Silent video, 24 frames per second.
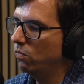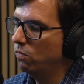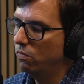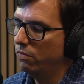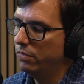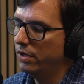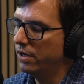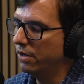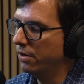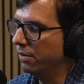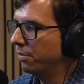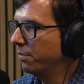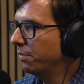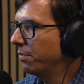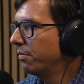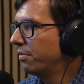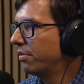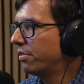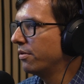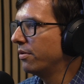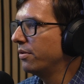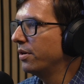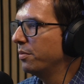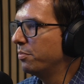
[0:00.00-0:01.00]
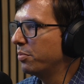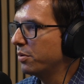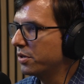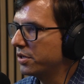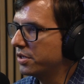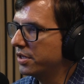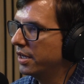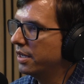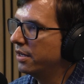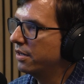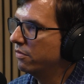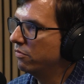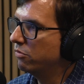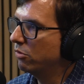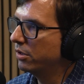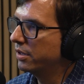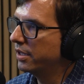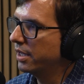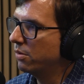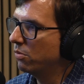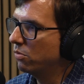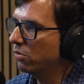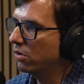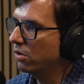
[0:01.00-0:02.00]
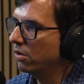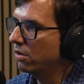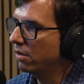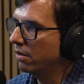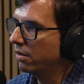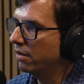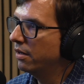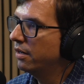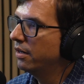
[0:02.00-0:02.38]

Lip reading: 30% of what they were.